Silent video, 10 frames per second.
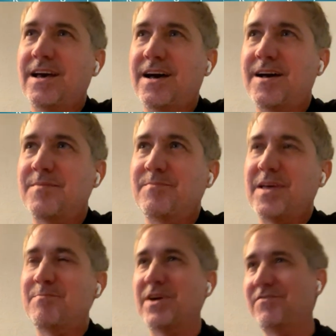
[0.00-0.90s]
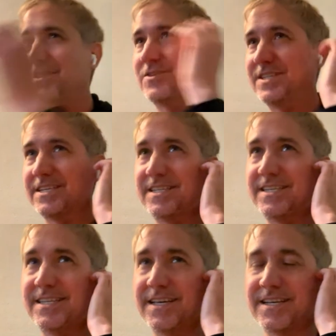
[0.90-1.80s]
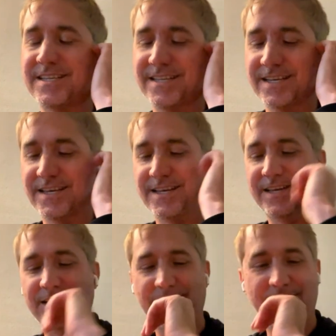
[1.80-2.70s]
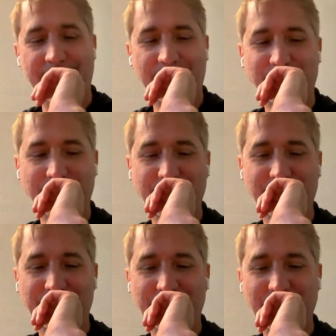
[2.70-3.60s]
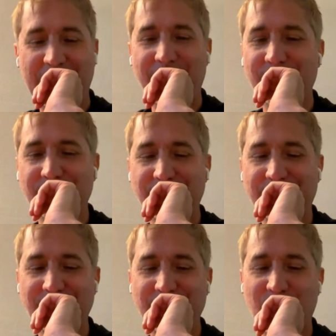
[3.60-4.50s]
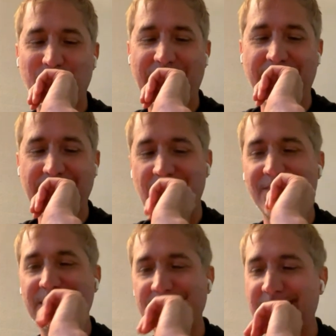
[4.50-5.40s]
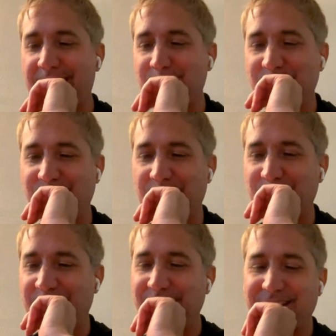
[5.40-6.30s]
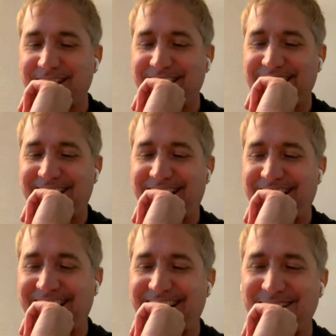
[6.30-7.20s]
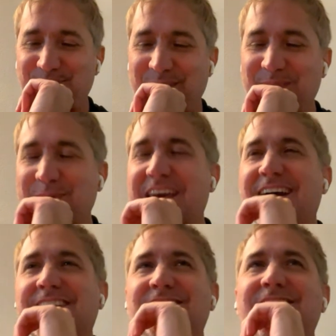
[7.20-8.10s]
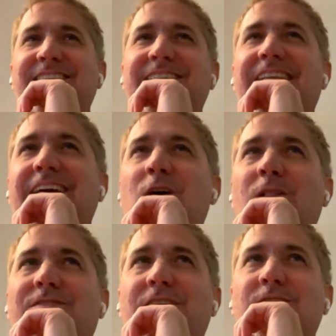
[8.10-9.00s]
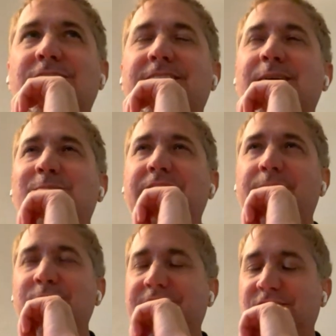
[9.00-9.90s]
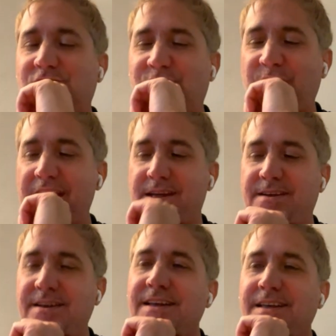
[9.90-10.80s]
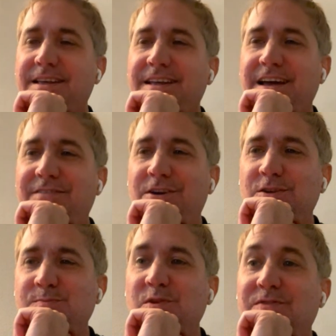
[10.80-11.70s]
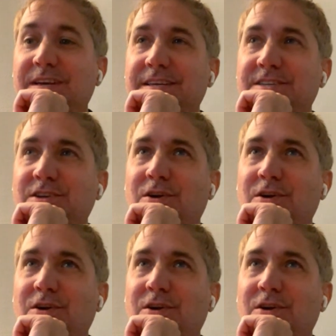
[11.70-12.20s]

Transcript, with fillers: Um, and Buffalo 66. Um, yeah, there's there's so many, and obviously Addams Family. Uh, but, but yeah, just like all of those, because I'm I'm just such a fan of those movies.